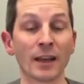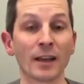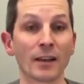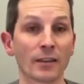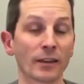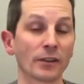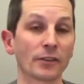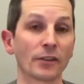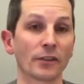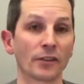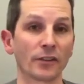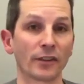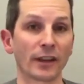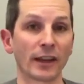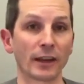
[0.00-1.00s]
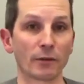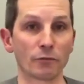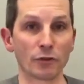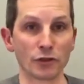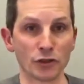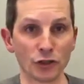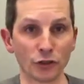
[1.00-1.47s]
Things that say
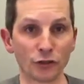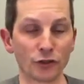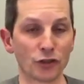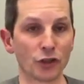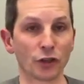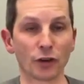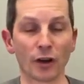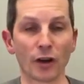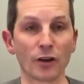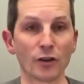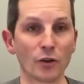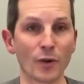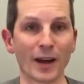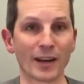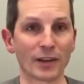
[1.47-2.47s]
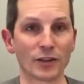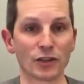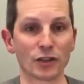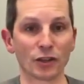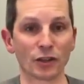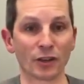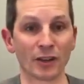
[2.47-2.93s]
reduced sugar or no added
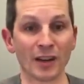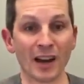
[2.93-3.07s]
sugar